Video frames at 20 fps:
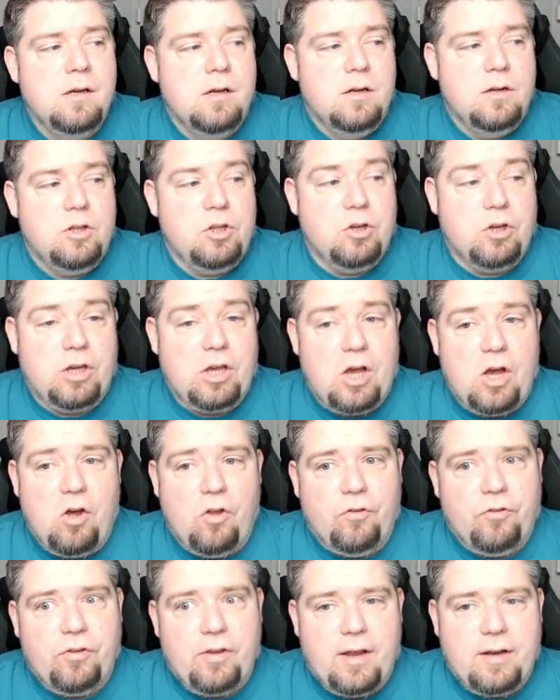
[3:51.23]
you
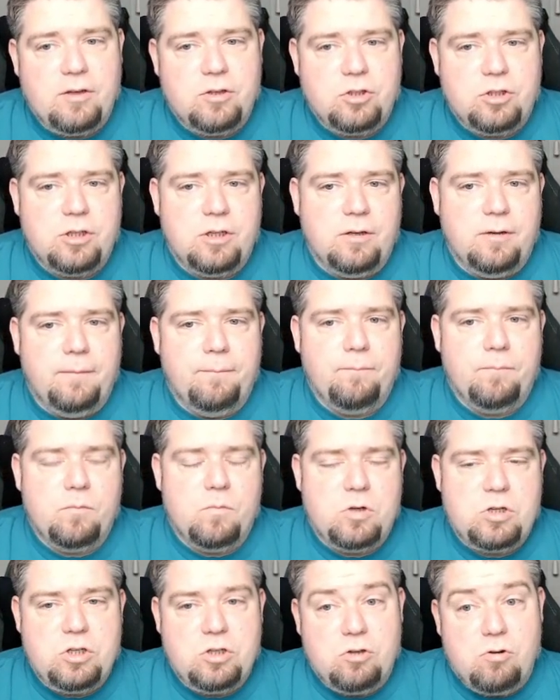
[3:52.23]
can't stand and shoot,
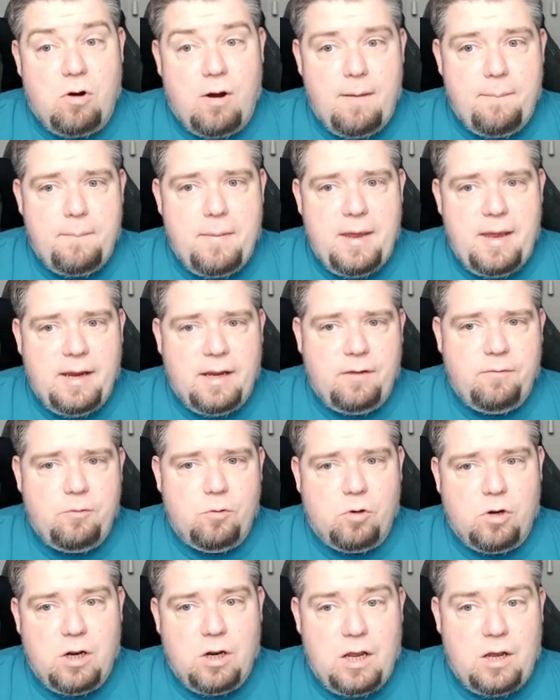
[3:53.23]
which is quite big if
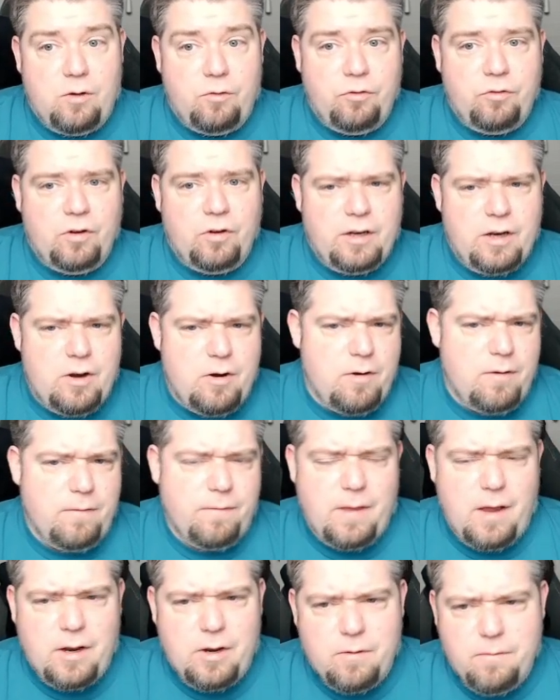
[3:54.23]
you're close. I
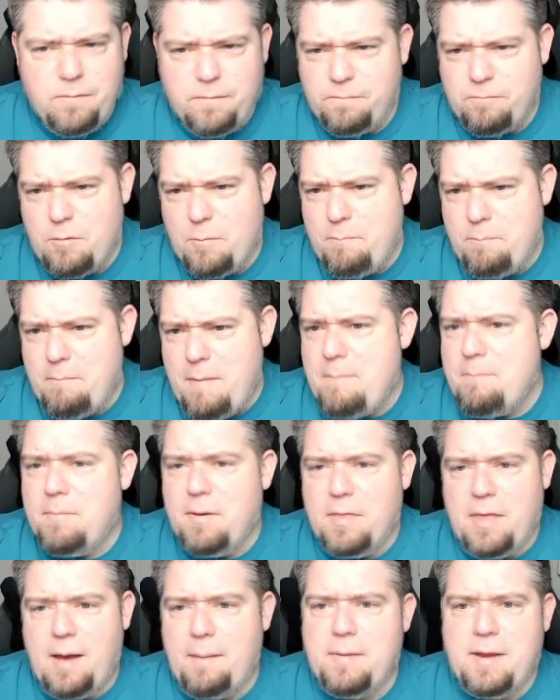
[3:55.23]
don't
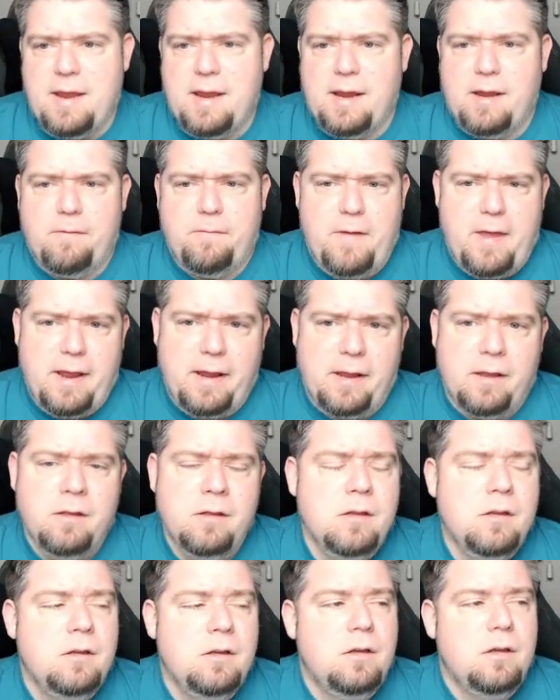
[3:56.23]
remember that being a thing.
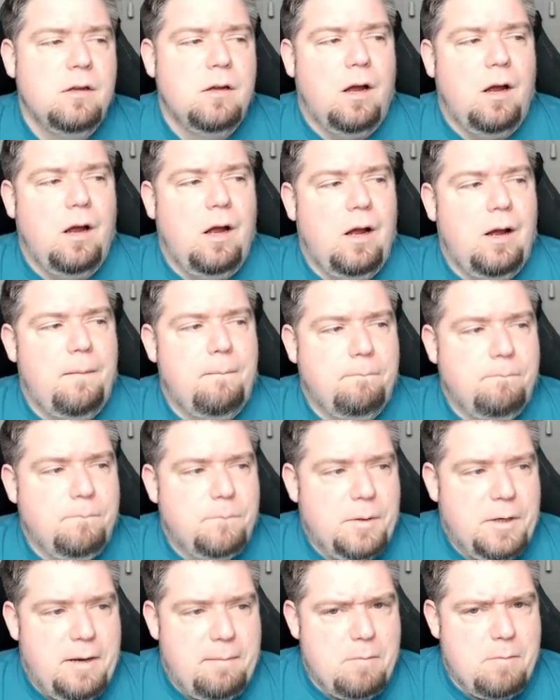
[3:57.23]

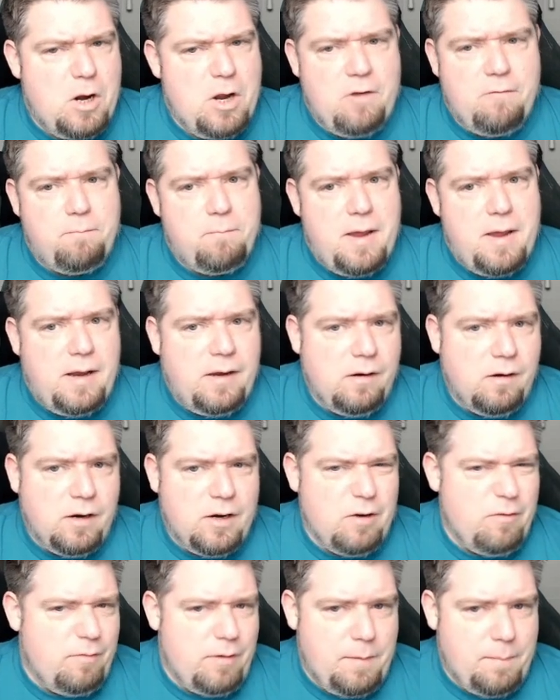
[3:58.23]
But it might have been. I
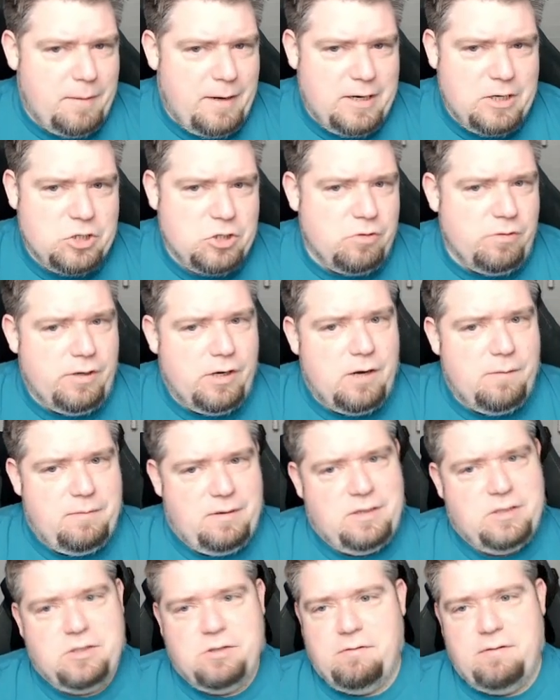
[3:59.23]
don't really play shooting
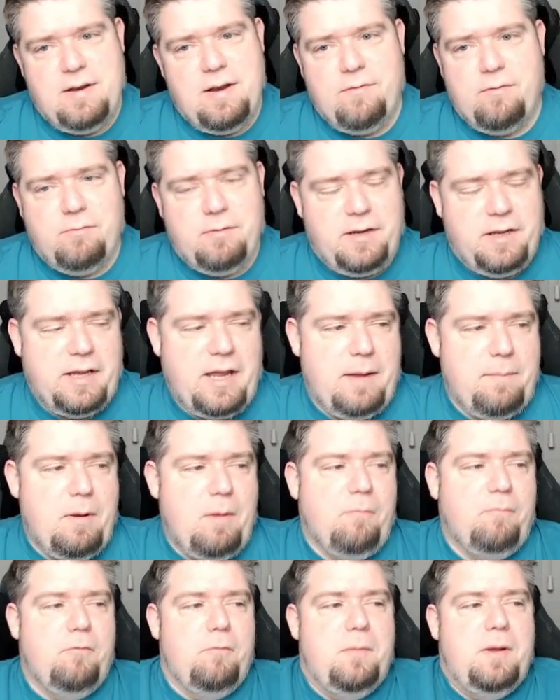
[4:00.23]
armies, so it never really came
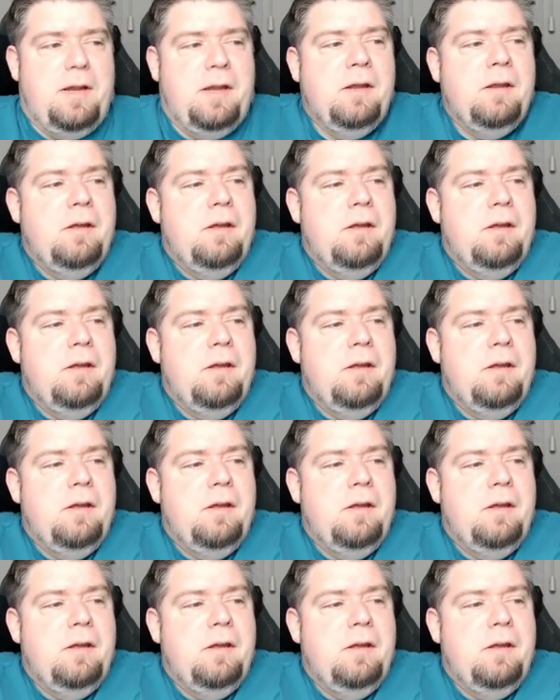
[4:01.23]
up for me.